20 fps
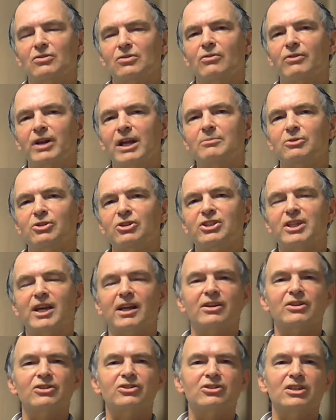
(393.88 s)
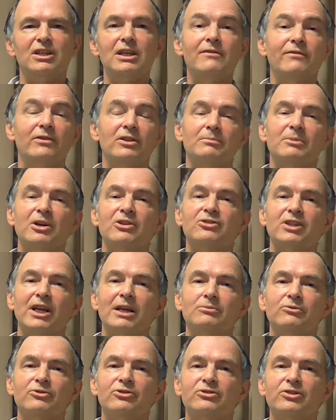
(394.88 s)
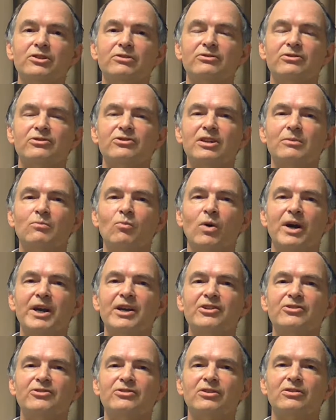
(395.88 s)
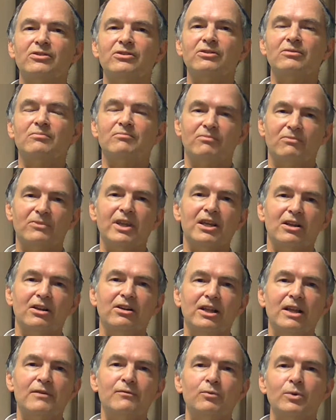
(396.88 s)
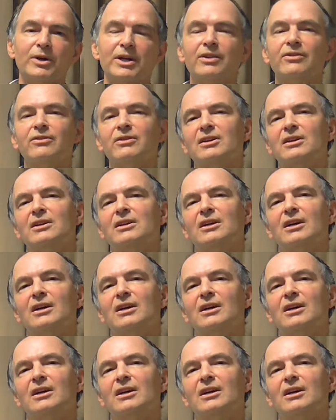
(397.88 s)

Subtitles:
you're able to challenge even the most able students in ways that they can live with.